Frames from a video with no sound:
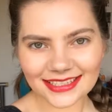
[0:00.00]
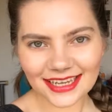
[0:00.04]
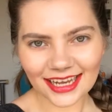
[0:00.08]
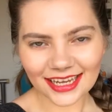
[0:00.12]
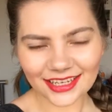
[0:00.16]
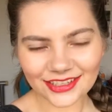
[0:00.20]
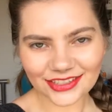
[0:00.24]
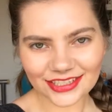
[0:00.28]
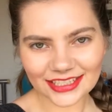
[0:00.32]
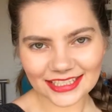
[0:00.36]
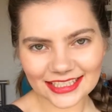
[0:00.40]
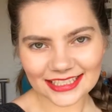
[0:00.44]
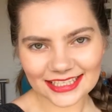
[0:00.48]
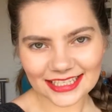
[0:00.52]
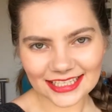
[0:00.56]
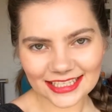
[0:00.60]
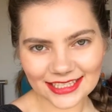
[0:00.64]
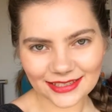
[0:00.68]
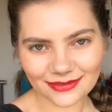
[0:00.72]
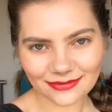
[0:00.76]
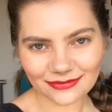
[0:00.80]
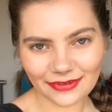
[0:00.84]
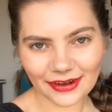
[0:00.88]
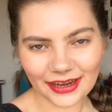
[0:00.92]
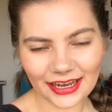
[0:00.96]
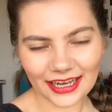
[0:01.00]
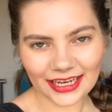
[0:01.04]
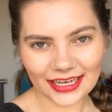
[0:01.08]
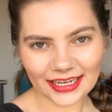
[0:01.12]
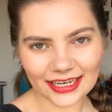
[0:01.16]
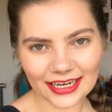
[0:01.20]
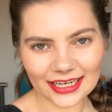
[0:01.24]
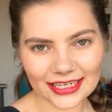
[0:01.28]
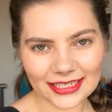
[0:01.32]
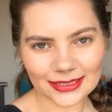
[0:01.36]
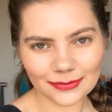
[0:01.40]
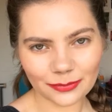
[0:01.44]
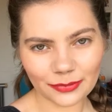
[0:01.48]
So as you can see, it's a
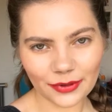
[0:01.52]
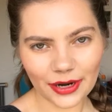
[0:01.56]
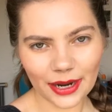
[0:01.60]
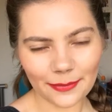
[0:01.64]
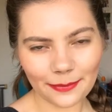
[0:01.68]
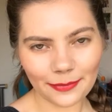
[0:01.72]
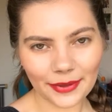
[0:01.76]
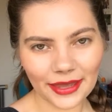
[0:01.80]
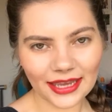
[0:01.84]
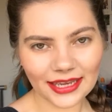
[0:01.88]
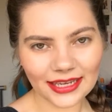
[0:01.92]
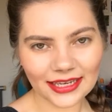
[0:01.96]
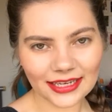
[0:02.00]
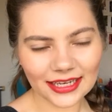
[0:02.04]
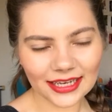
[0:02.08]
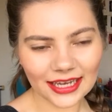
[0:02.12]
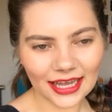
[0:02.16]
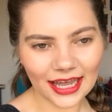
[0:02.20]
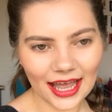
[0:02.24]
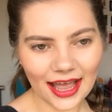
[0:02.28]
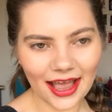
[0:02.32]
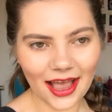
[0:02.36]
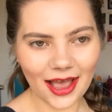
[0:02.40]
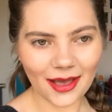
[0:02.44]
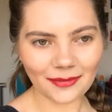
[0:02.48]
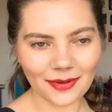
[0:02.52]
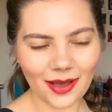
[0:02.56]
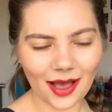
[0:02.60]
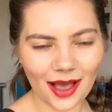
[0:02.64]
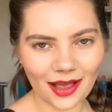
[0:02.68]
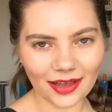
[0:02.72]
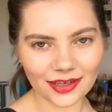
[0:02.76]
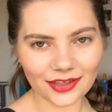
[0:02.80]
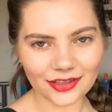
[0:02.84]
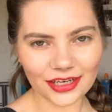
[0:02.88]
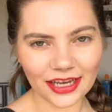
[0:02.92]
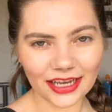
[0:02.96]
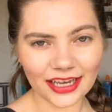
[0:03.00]
really nice bright pink.
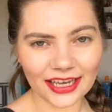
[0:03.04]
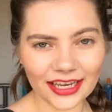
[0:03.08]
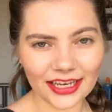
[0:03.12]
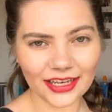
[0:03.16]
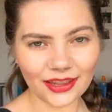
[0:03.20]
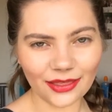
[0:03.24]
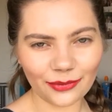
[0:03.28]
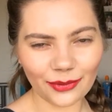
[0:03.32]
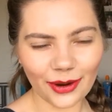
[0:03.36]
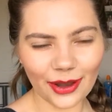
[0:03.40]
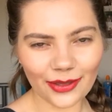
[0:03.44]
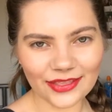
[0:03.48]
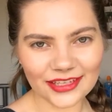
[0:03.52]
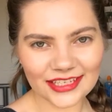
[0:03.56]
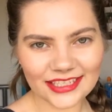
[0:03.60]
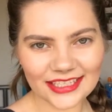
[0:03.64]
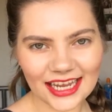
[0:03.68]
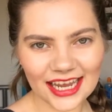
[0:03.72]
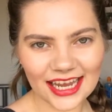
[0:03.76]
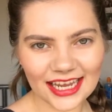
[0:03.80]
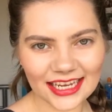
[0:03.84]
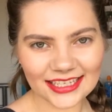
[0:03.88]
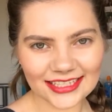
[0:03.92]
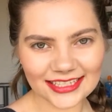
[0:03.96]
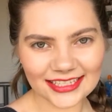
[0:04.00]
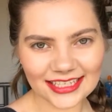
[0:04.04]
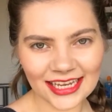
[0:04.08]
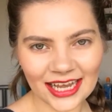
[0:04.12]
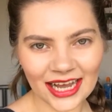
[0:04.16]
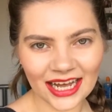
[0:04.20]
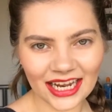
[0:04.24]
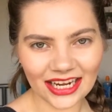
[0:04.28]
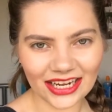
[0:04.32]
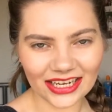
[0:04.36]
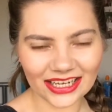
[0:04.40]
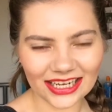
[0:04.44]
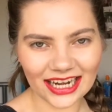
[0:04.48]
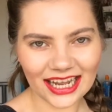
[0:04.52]
I'll check in throughout the day and see
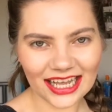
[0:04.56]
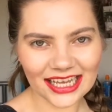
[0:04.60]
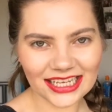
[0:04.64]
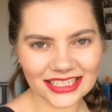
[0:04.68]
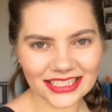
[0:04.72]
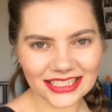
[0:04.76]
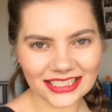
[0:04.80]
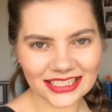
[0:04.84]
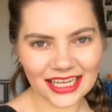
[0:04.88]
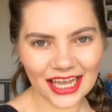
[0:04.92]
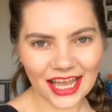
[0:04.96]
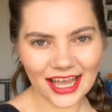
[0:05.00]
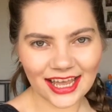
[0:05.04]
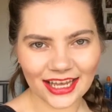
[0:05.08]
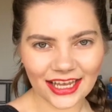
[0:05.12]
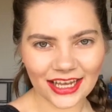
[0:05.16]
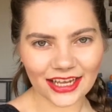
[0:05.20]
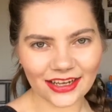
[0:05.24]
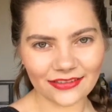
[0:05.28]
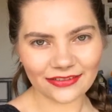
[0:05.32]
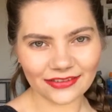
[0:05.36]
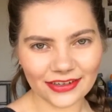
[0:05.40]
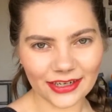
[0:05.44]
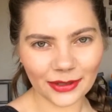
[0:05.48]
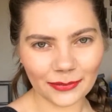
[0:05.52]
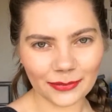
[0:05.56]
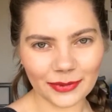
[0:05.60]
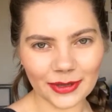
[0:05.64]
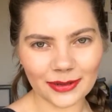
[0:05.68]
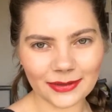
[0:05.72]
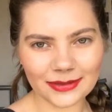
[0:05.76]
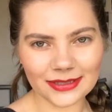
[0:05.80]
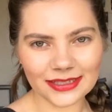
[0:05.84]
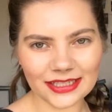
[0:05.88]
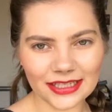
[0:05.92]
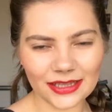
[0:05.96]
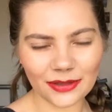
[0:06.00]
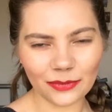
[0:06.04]
how long it lasts. Hopefully you'll be
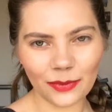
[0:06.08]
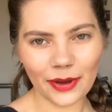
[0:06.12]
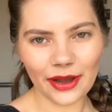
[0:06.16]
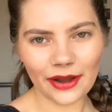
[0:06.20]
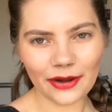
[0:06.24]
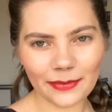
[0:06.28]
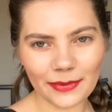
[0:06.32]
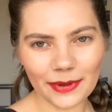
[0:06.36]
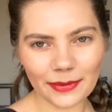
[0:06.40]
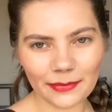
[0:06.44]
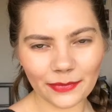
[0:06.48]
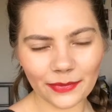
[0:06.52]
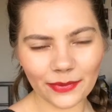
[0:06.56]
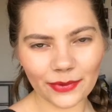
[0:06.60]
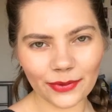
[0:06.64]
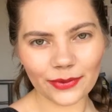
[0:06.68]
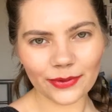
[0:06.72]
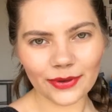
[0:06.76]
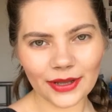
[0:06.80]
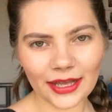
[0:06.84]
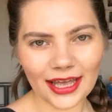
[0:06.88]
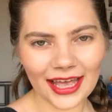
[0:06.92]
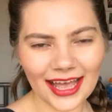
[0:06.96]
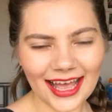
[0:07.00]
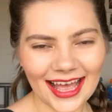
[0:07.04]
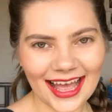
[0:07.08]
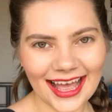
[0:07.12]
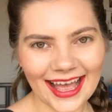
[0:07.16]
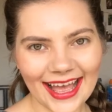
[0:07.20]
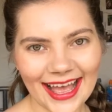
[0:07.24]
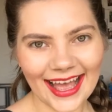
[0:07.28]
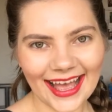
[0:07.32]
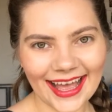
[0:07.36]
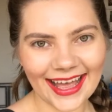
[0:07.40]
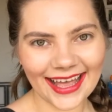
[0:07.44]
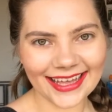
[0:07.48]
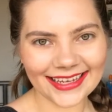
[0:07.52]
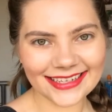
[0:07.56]
able to see the wear a bit more.
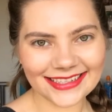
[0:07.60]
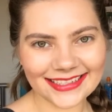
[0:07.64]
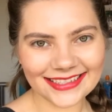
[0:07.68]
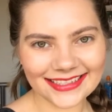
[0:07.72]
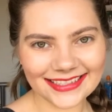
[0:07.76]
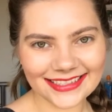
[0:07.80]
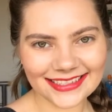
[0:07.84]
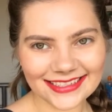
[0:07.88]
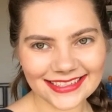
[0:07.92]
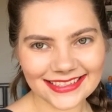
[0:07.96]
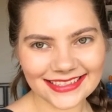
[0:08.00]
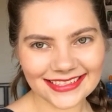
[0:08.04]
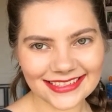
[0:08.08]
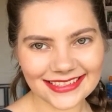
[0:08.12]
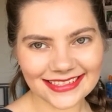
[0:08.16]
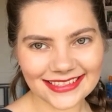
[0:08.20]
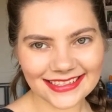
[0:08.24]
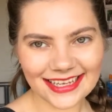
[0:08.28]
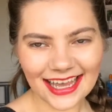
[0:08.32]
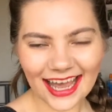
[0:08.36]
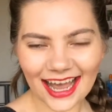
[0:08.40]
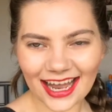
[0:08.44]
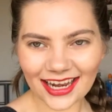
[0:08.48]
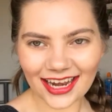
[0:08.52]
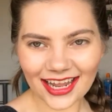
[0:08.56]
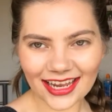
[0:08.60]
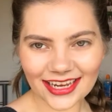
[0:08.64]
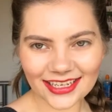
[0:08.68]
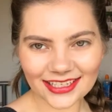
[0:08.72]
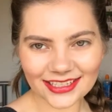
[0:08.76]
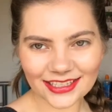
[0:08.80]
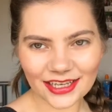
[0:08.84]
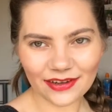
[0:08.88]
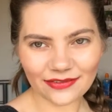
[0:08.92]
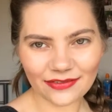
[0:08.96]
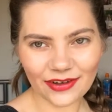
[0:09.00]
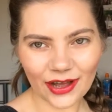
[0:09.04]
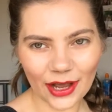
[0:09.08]
And yeah, I like
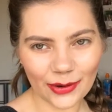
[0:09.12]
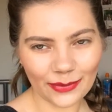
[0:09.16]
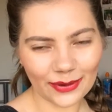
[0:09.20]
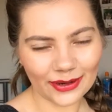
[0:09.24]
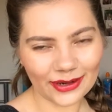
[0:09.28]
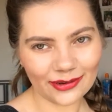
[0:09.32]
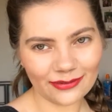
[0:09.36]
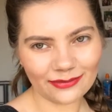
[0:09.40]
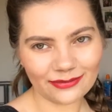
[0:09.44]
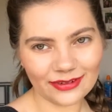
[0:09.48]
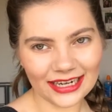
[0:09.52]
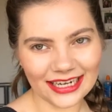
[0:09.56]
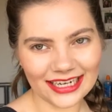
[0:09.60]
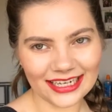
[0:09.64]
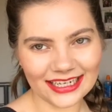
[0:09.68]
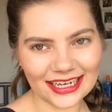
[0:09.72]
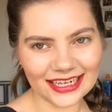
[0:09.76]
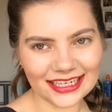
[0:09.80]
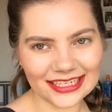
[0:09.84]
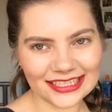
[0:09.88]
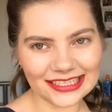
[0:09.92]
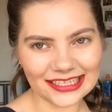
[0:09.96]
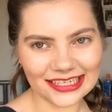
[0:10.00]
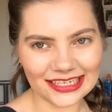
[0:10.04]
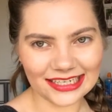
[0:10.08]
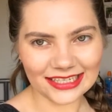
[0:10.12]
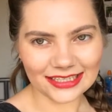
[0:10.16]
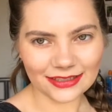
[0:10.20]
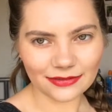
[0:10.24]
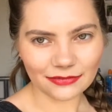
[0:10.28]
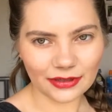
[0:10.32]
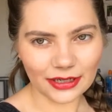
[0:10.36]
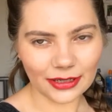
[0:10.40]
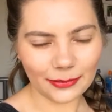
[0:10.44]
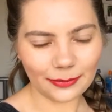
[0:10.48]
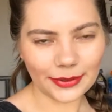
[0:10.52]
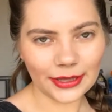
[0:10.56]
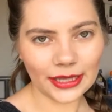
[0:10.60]
it so far. It went on really nicely.
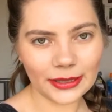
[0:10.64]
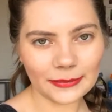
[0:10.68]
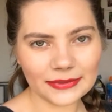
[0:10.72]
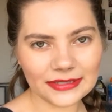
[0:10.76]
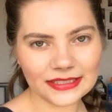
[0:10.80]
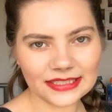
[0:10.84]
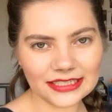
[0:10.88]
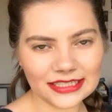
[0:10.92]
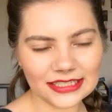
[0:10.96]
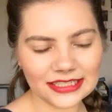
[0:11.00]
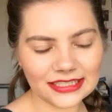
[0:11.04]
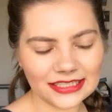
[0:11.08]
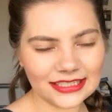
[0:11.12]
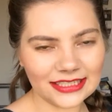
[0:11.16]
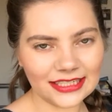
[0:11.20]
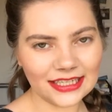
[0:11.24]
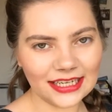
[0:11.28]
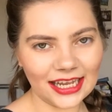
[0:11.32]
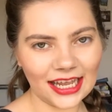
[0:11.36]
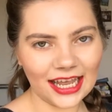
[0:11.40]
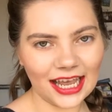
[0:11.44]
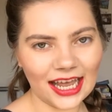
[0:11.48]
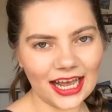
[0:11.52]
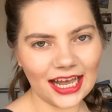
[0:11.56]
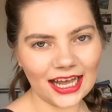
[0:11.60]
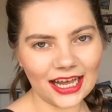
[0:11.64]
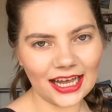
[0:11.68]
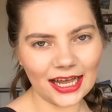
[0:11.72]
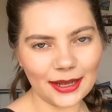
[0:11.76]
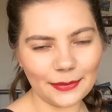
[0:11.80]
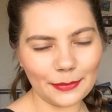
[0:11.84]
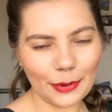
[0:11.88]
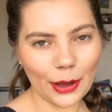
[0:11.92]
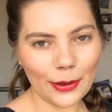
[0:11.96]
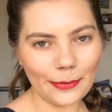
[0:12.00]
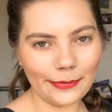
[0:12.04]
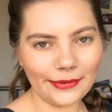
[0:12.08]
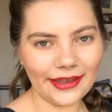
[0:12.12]
It's really pigmented.
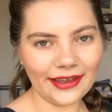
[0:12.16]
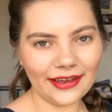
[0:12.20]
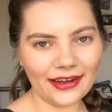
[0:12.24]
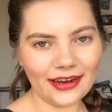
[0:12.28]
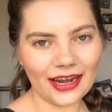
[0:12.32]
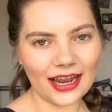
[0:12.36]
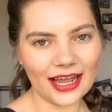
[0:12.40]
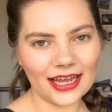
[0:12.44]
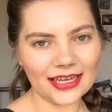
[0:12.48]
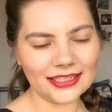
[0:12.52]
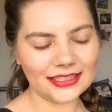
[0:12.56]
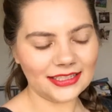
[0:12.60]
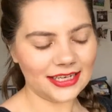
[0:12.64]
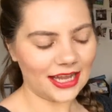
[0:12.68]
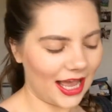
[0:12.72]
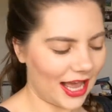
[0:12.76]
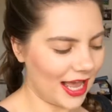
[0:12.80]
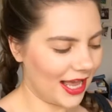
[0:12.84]
I'm hoping it'll last.